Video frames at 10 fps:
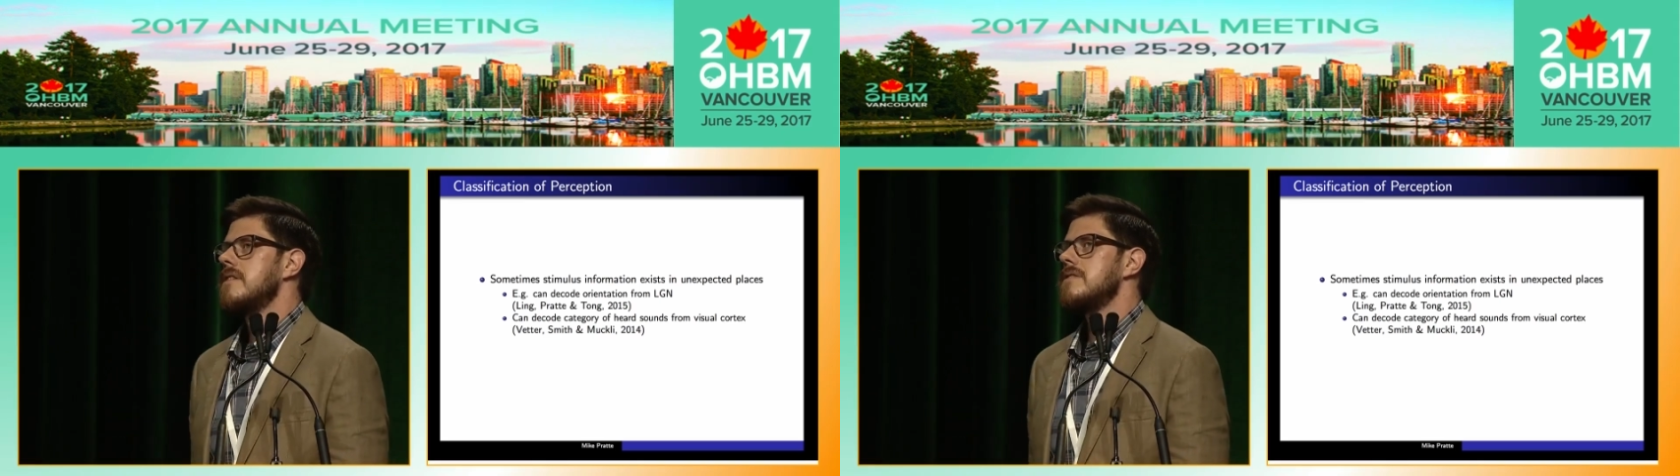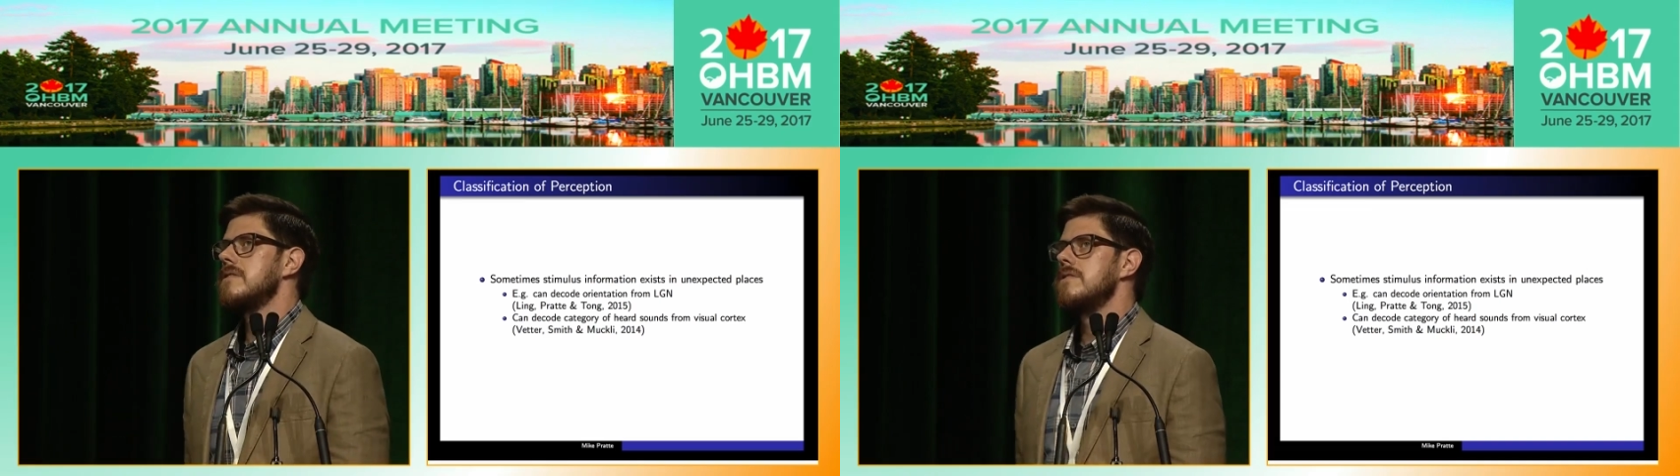
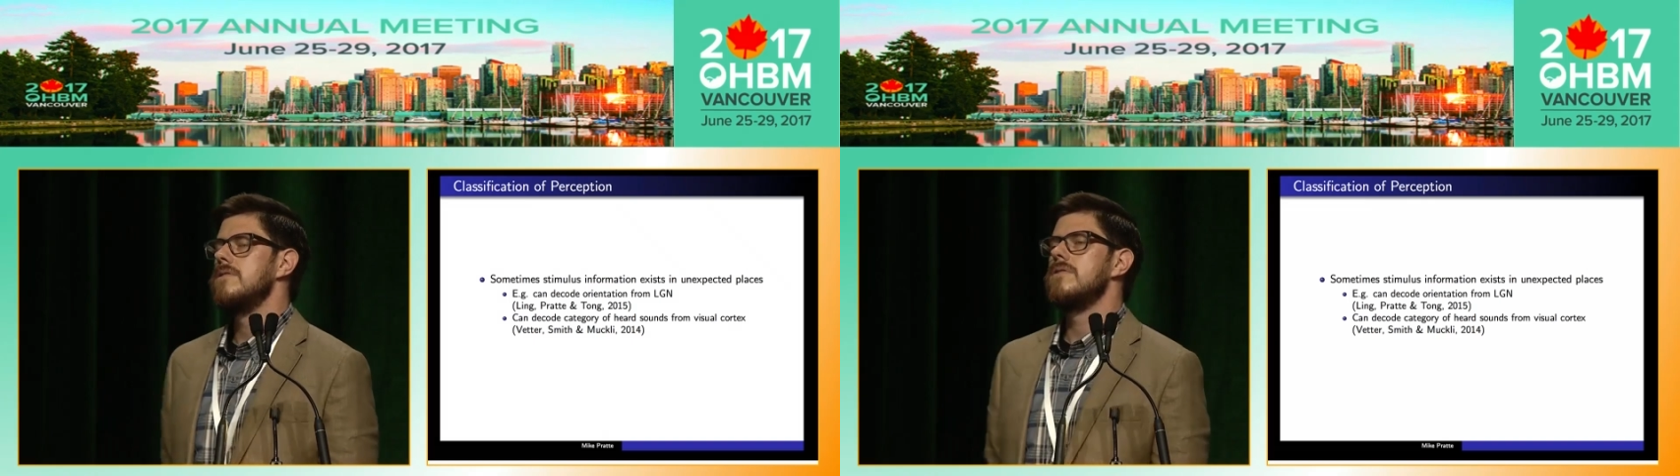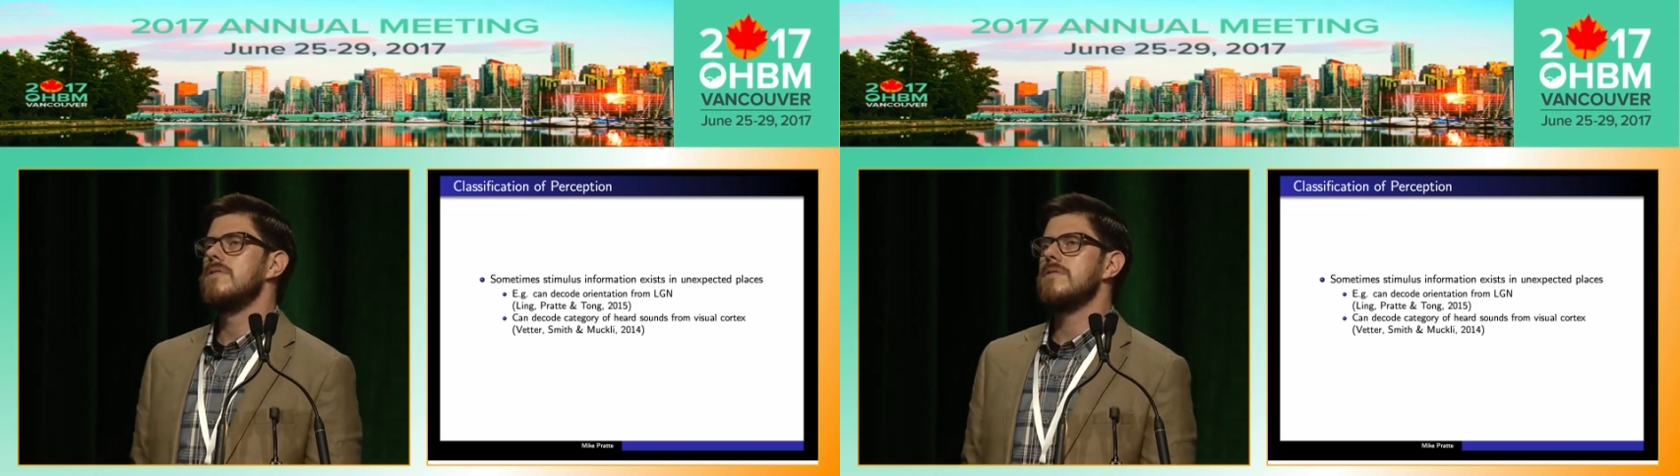
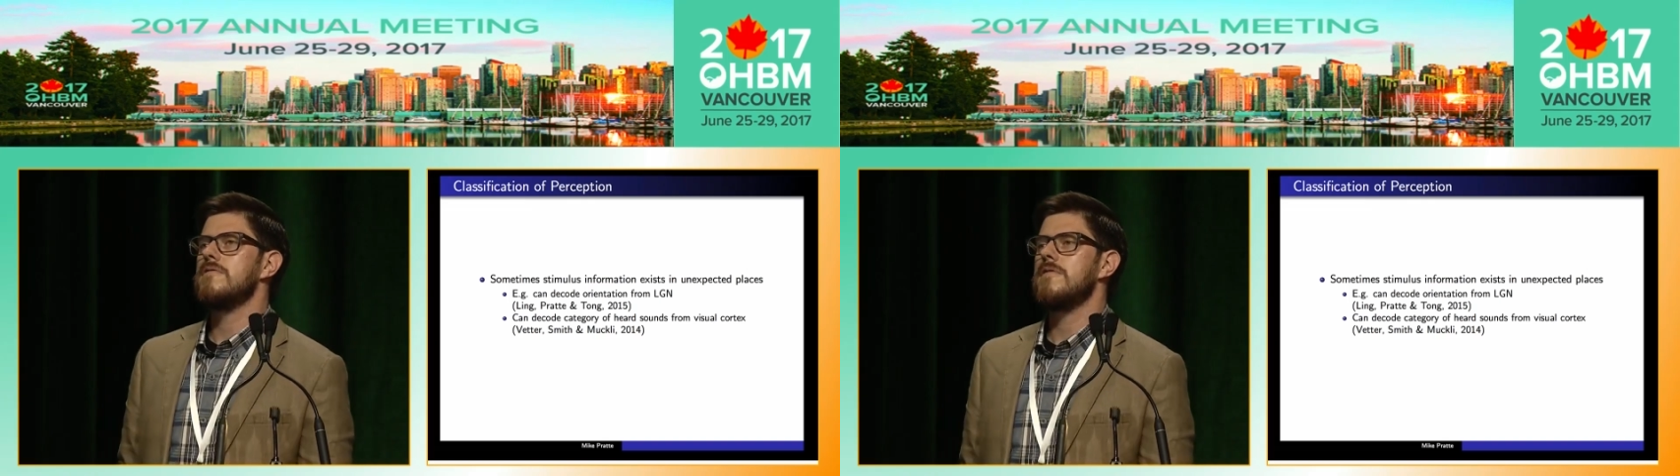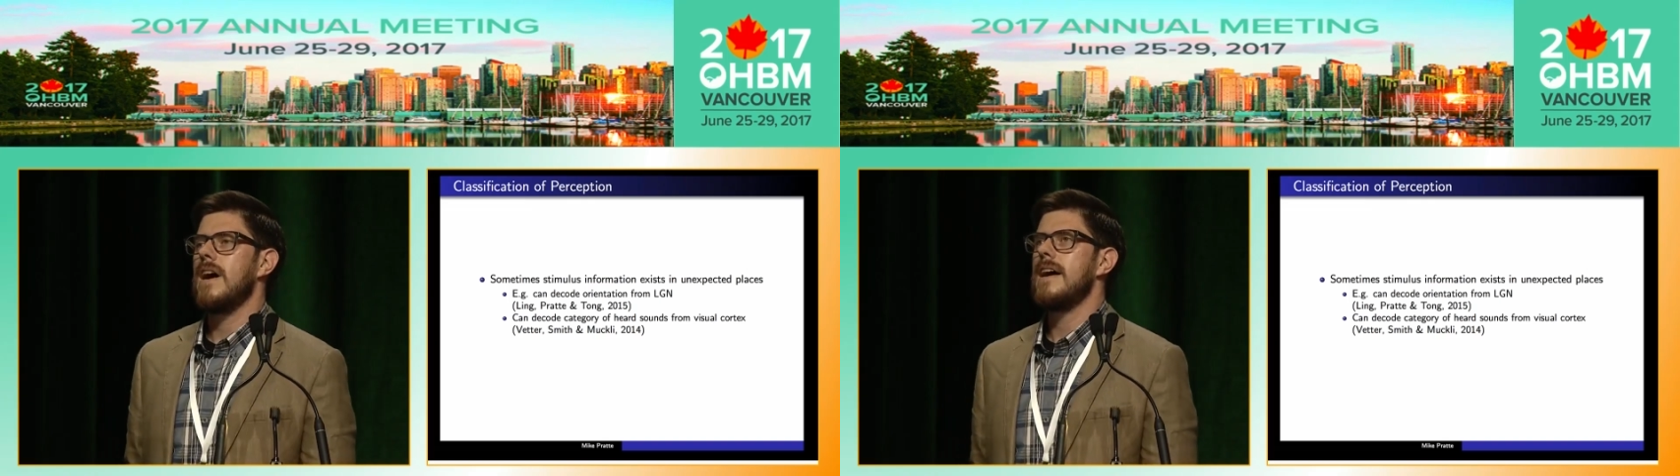to
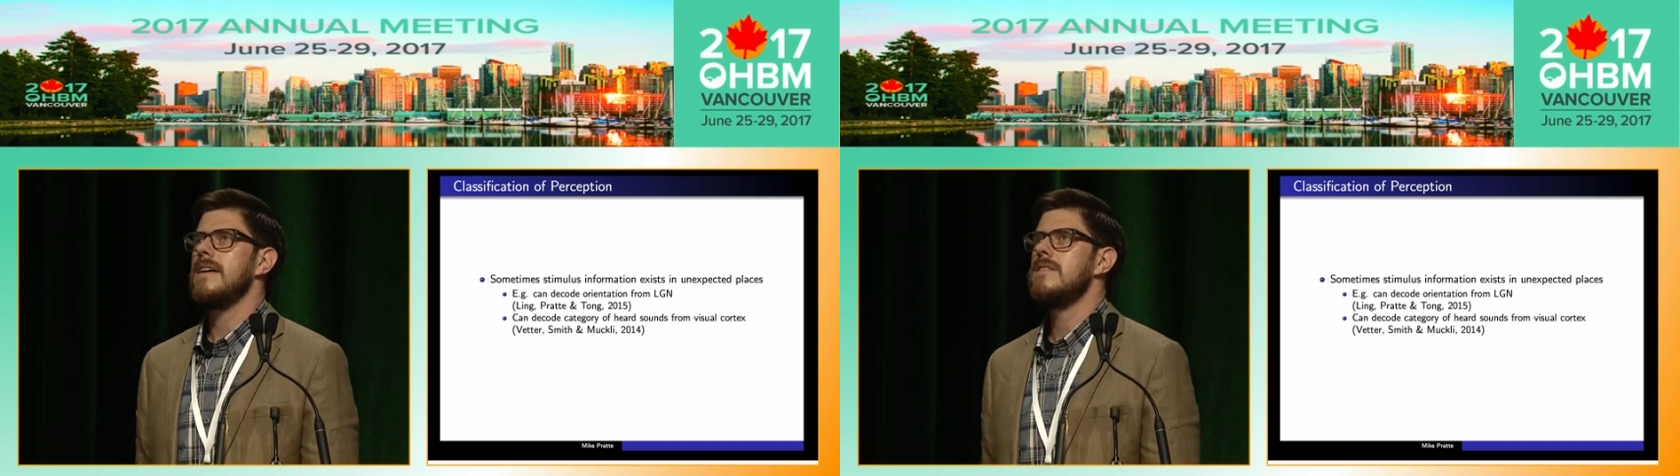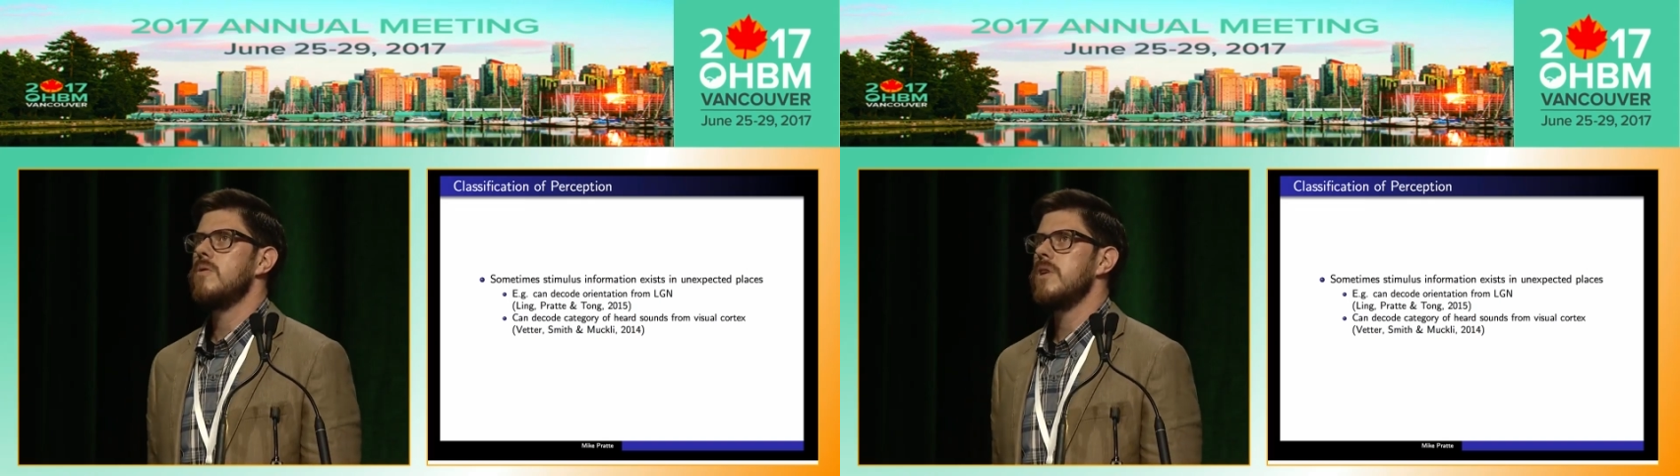
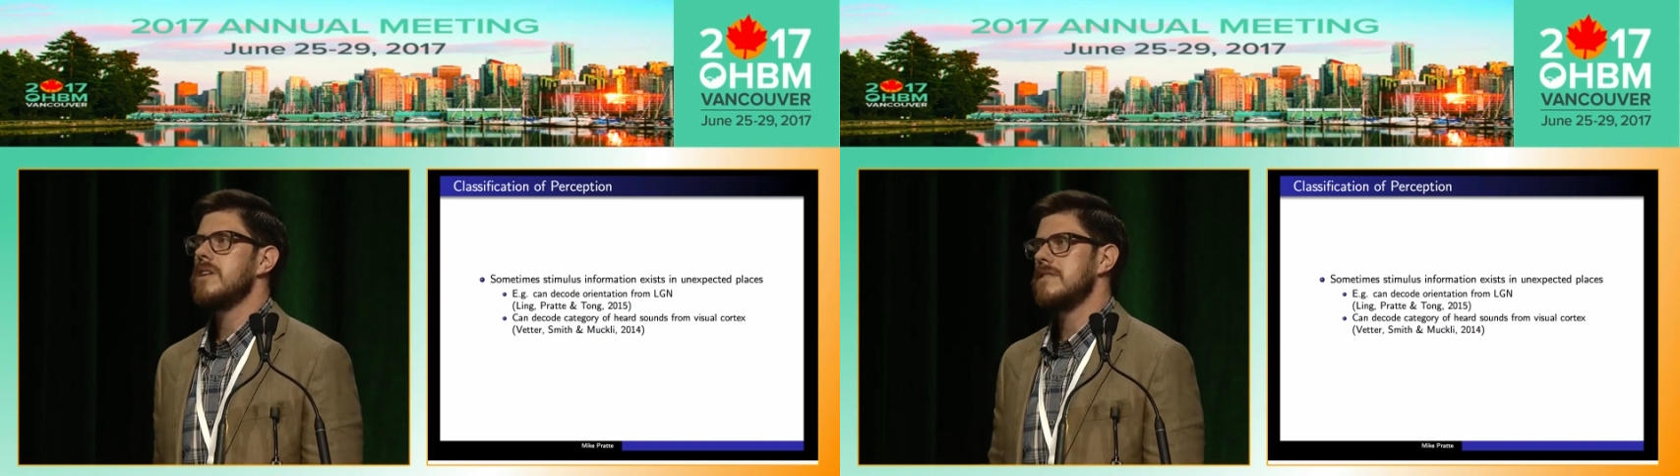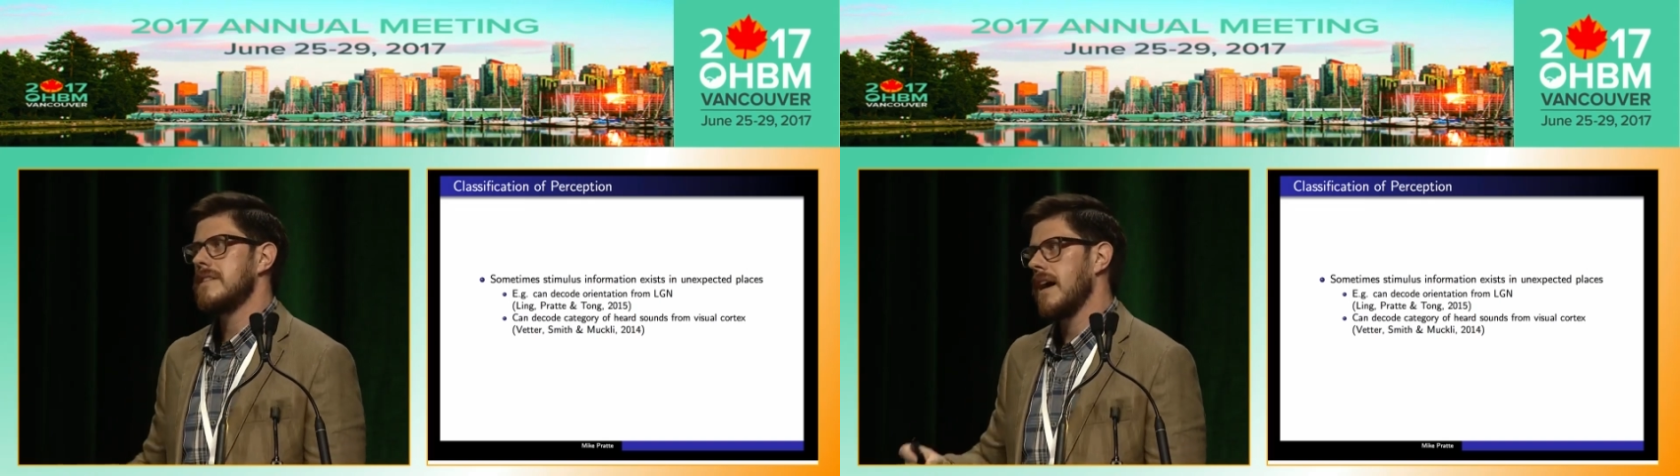find that we
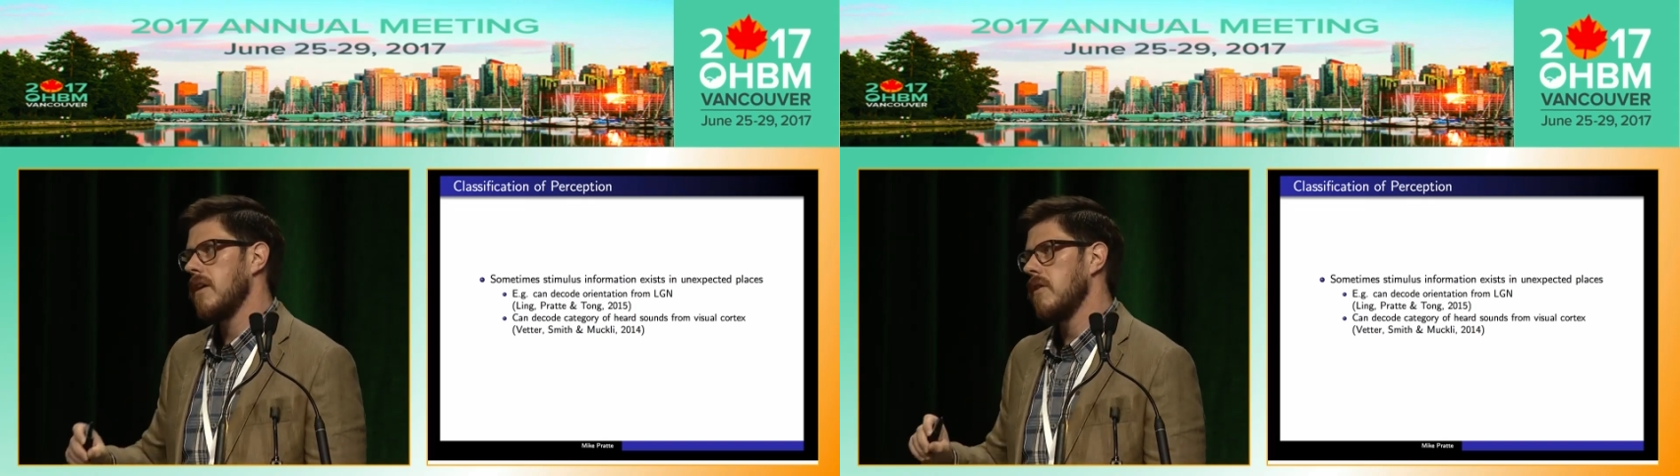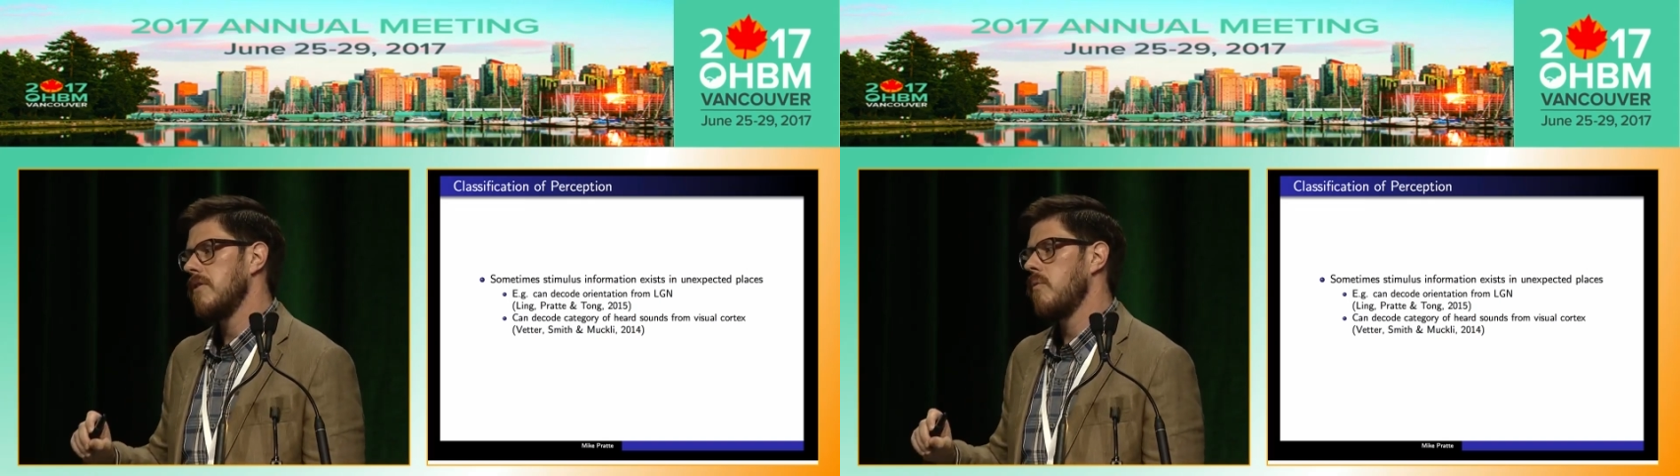could
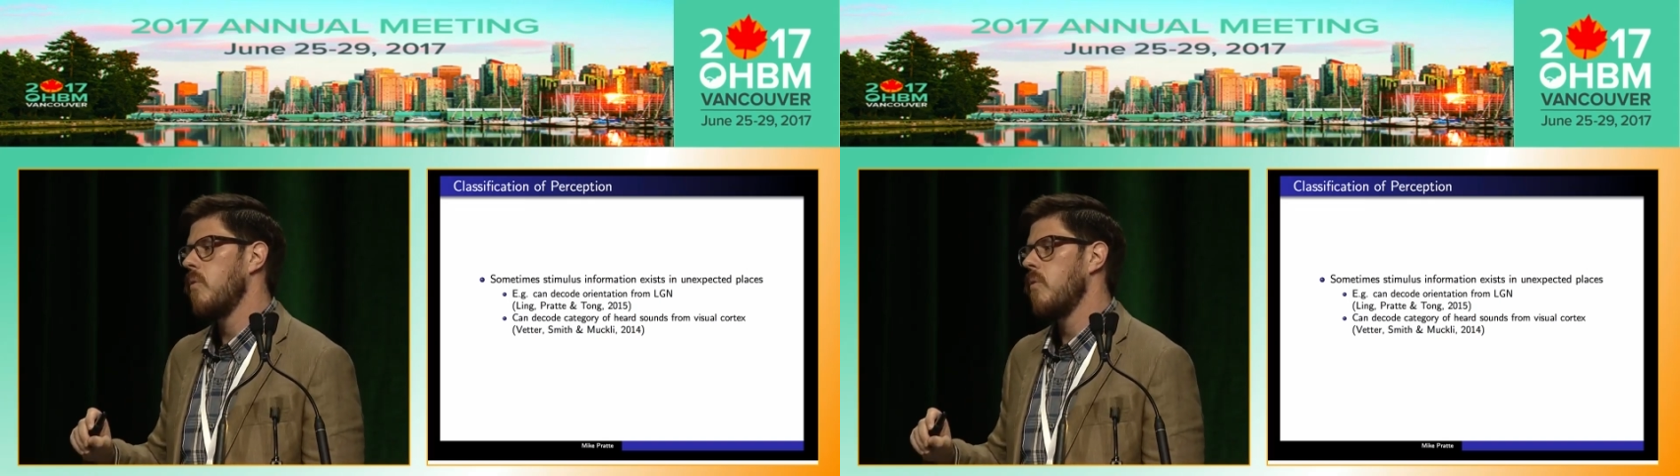tell